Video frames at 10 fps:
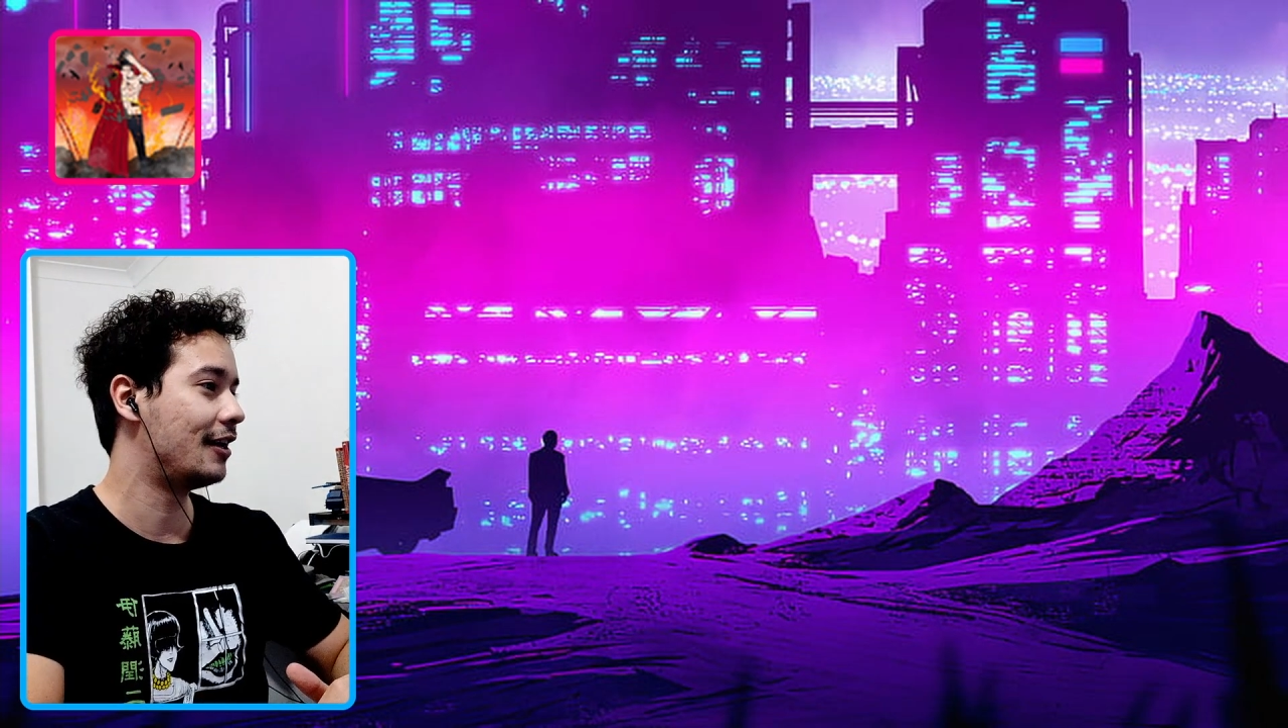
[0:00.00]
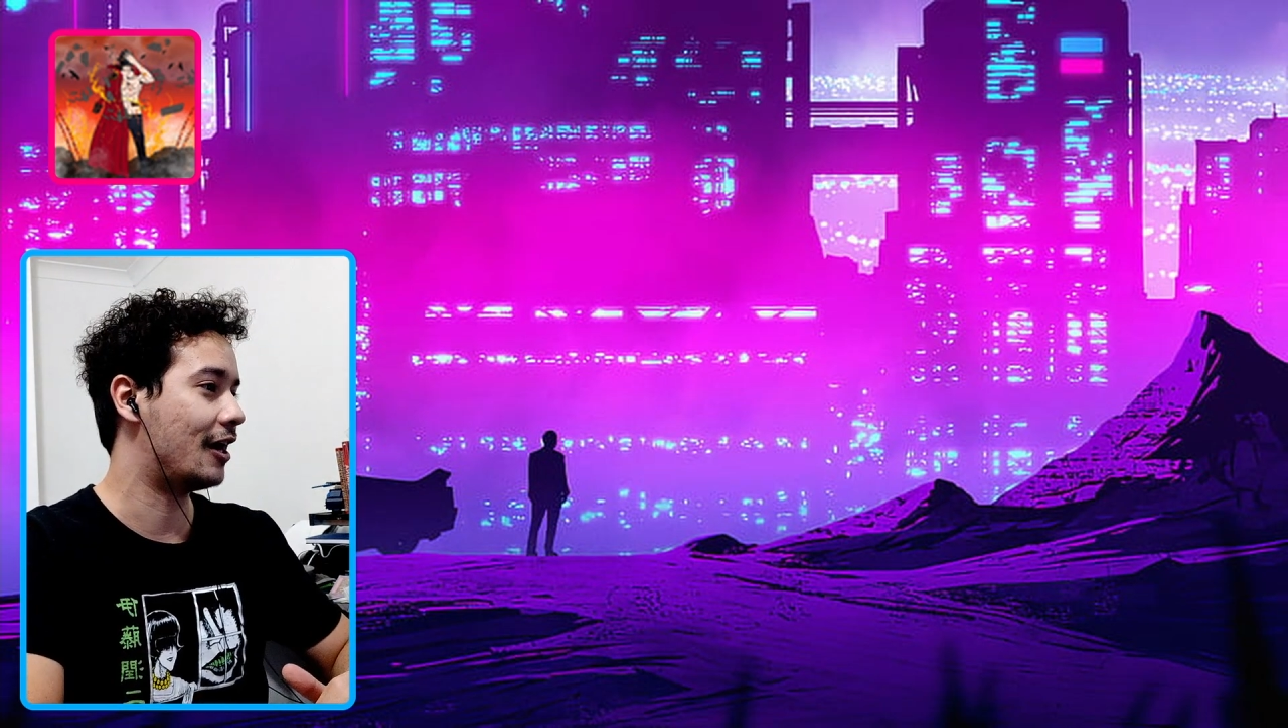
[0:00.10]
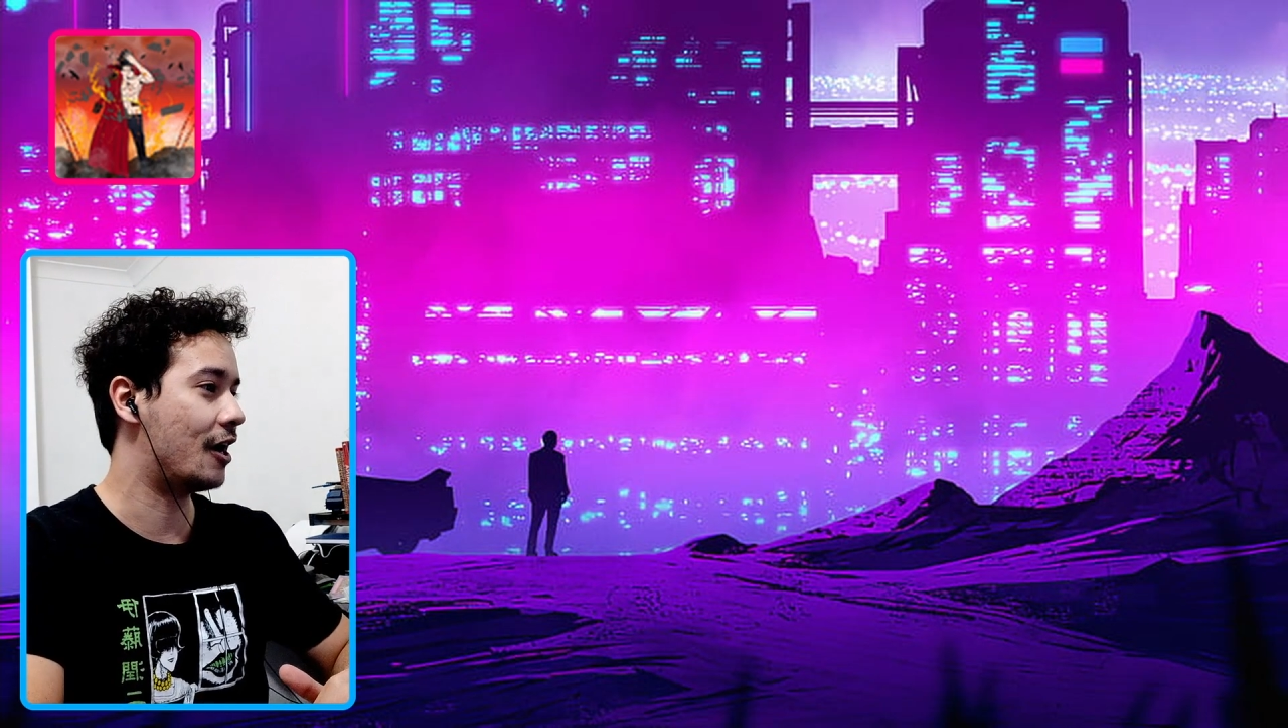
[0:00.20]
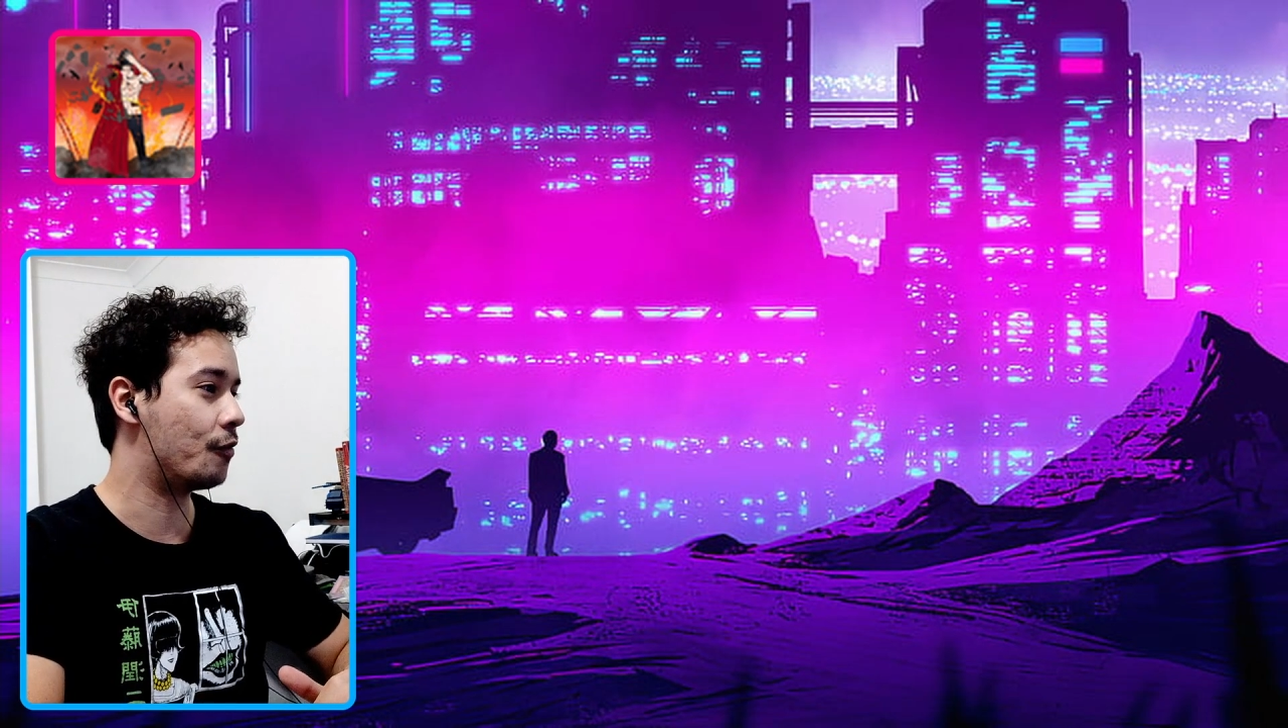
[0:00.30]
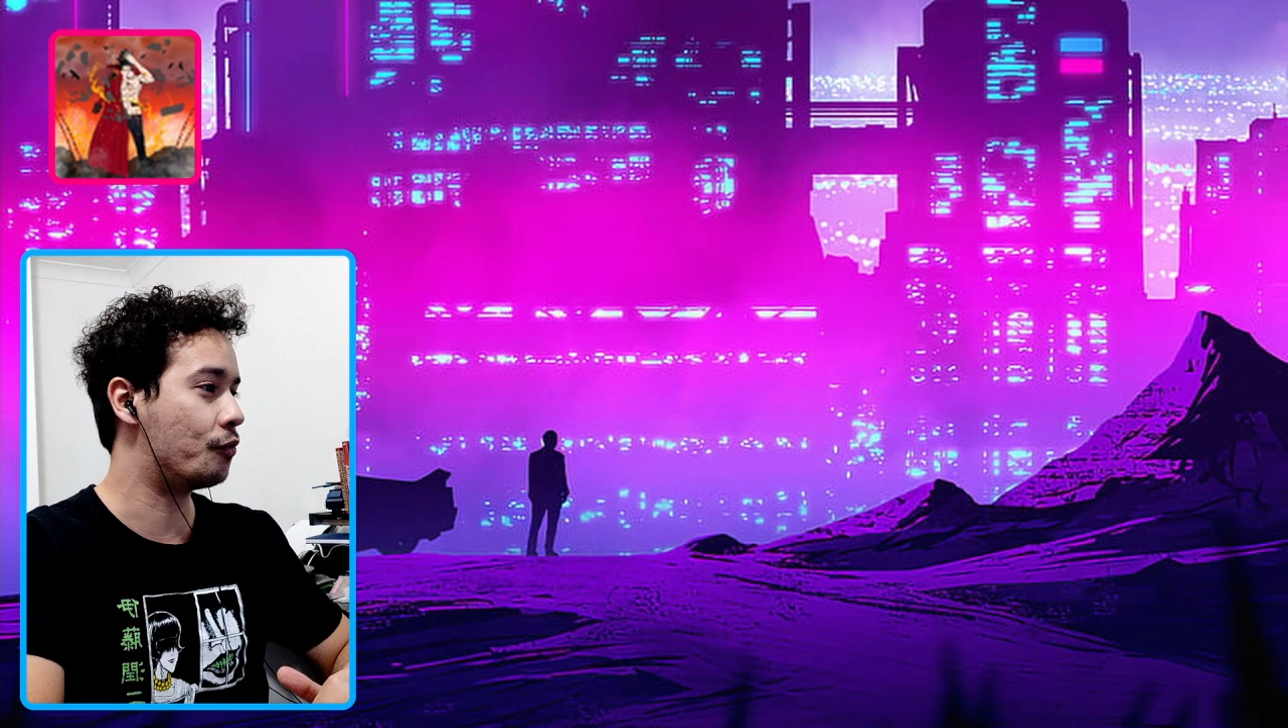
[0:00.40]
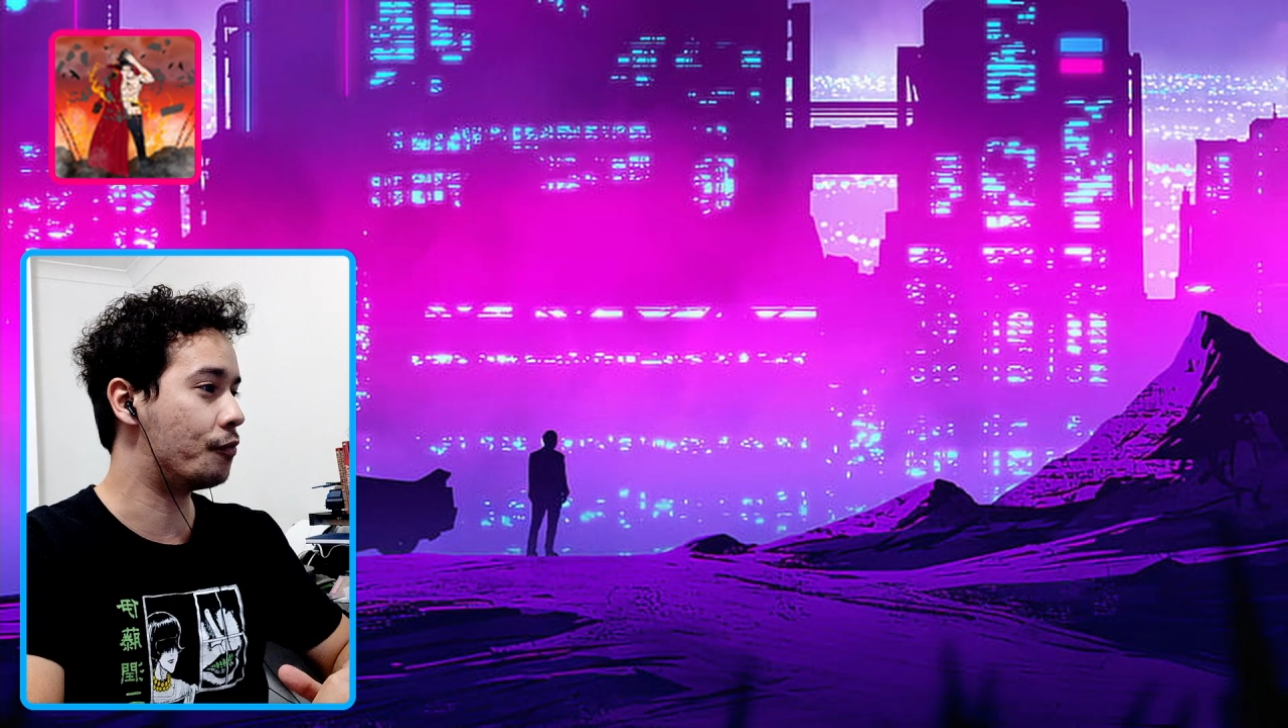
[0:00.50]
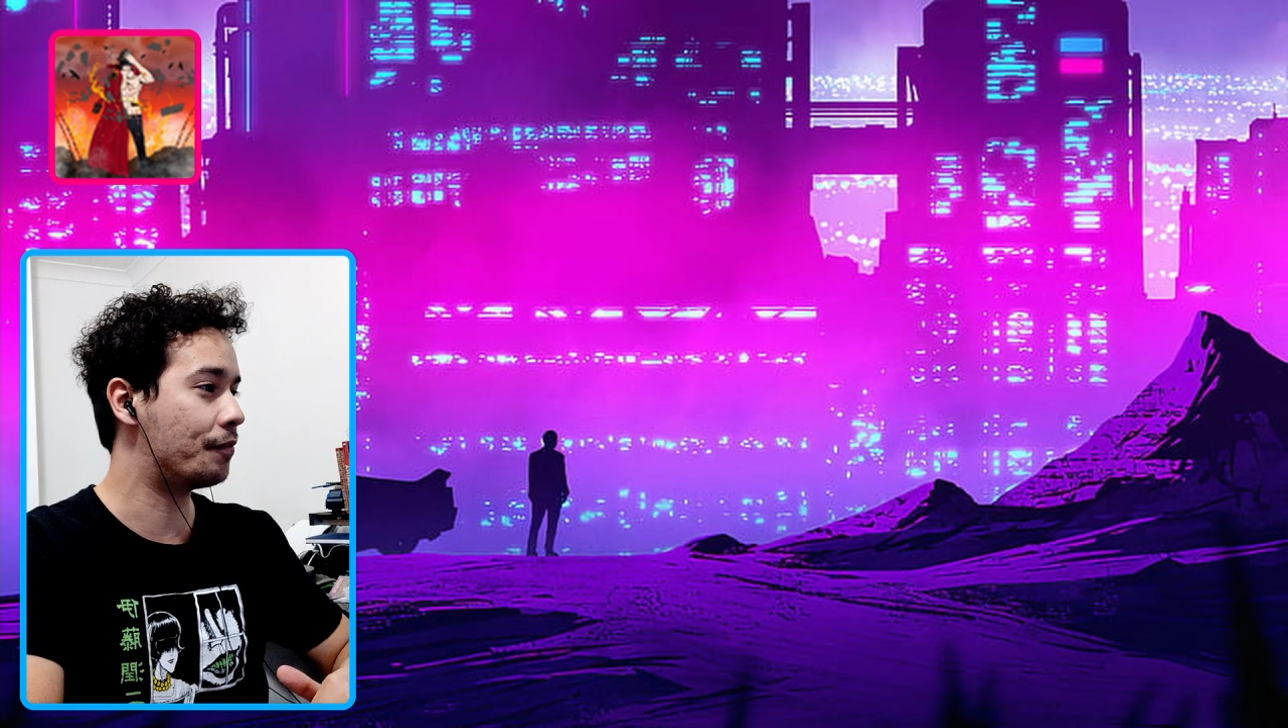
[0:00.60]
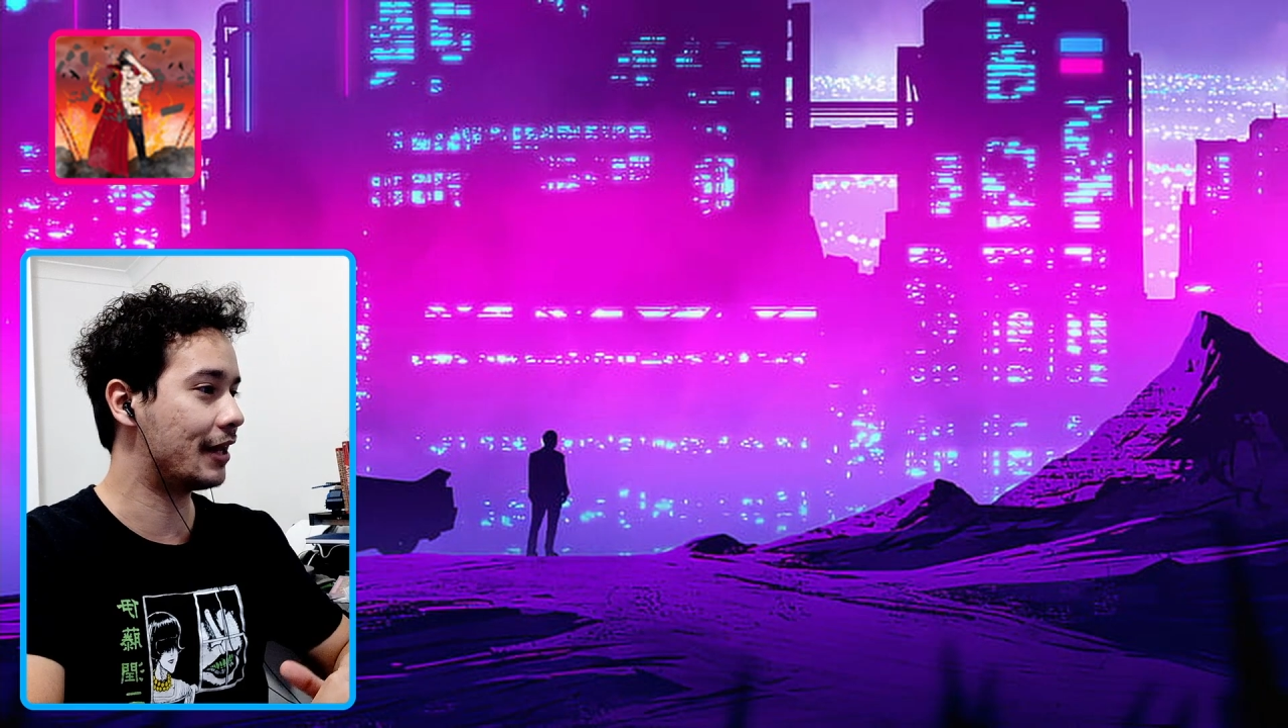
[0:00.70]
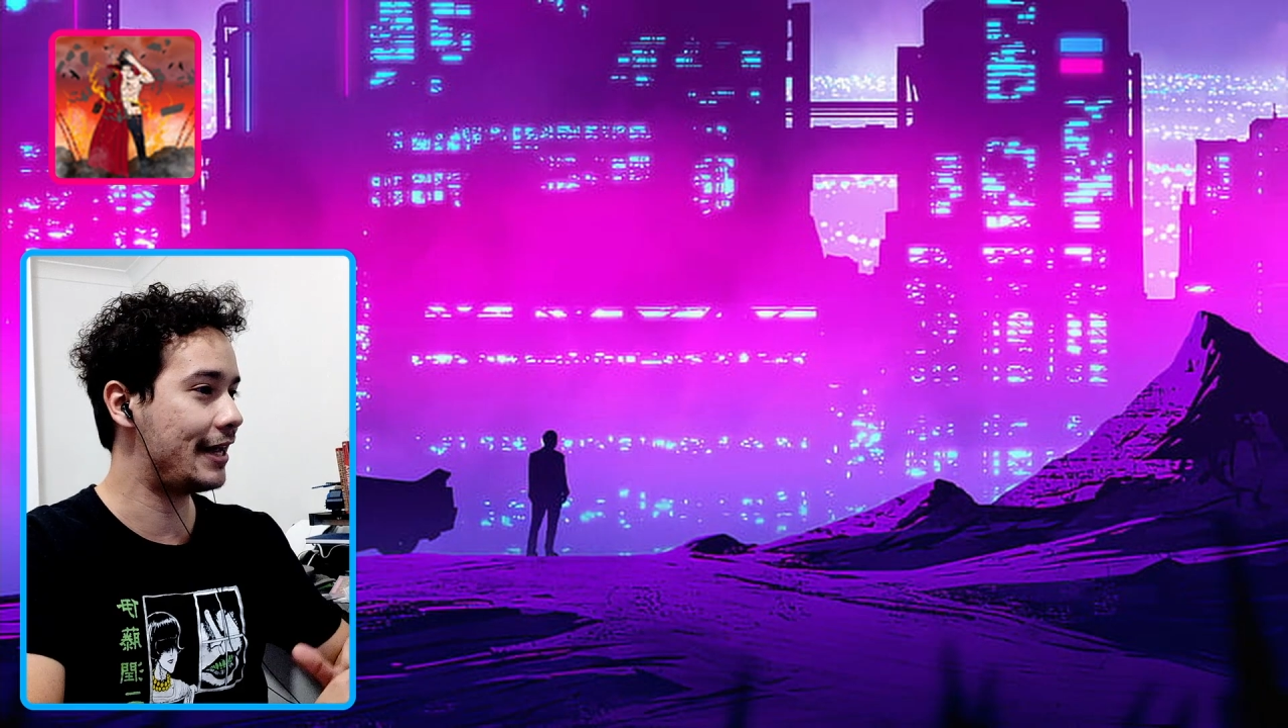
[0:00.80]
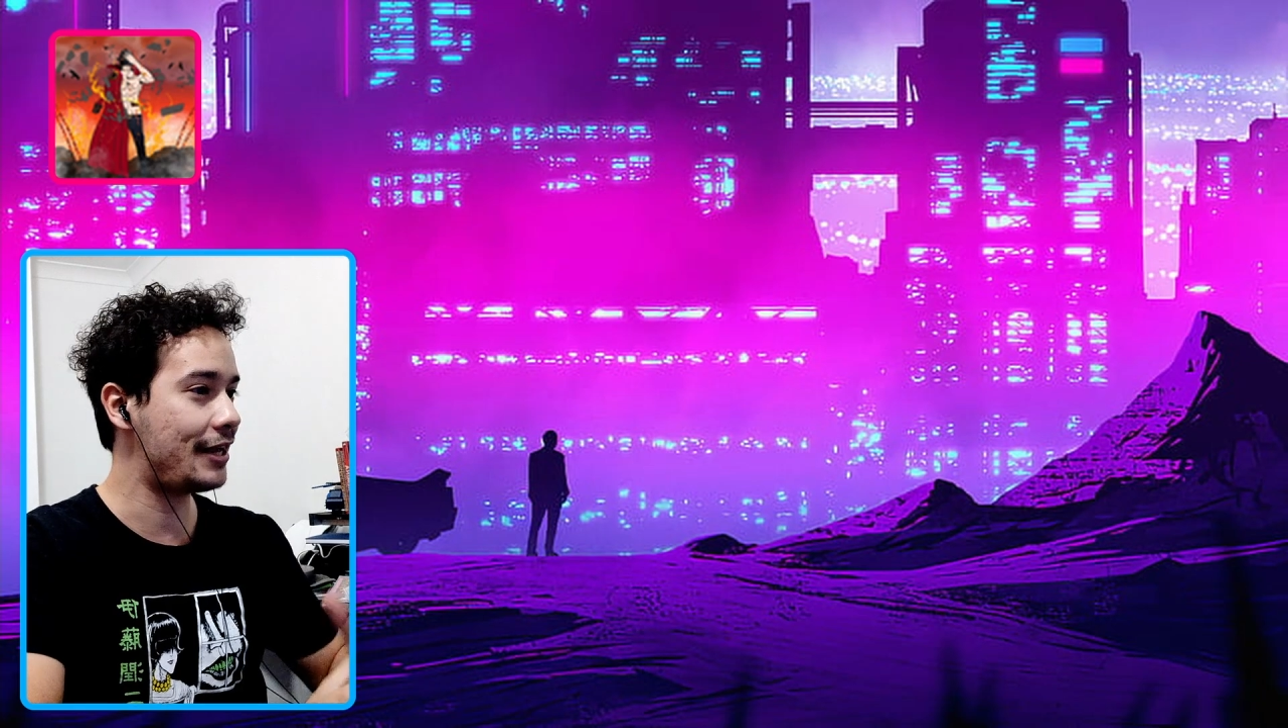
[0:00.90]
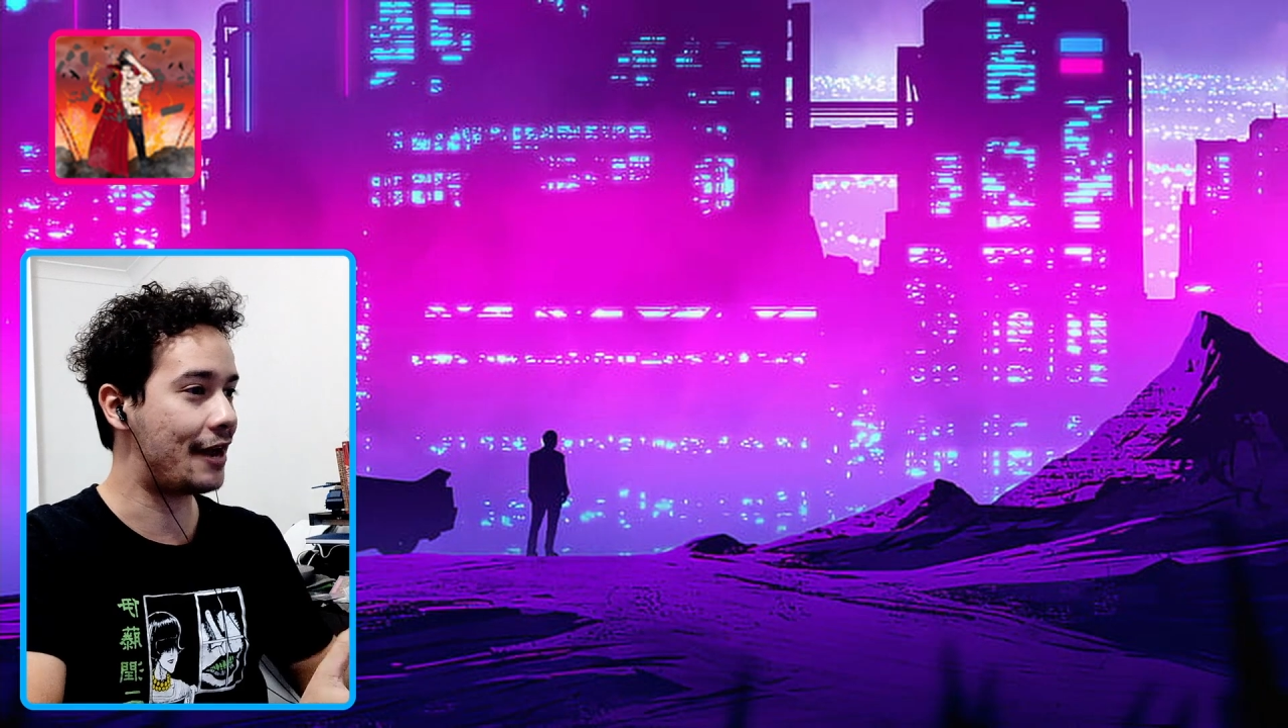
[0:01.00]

We'll play.